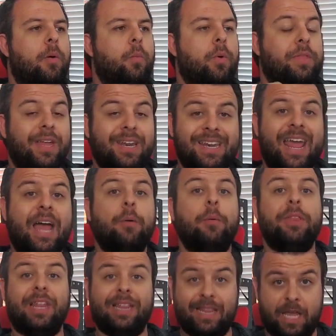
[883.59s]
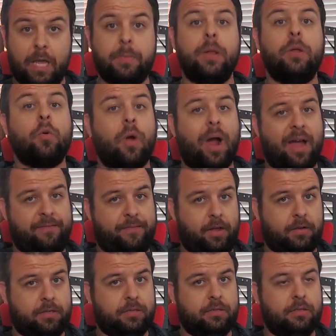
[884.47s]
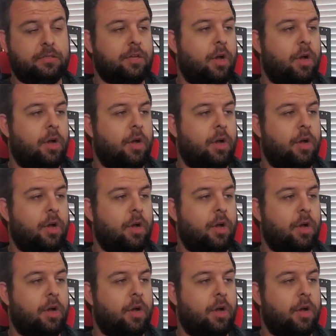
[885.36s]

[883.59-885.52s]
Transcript: with a leap in graphics.